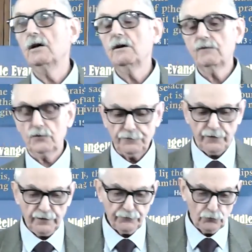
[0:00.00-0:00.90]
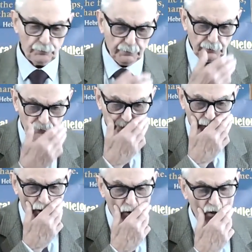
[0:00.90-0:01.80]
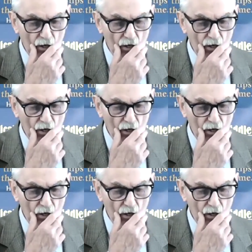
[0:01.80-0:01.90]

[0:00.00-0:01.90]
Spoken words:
for the faithful people of God.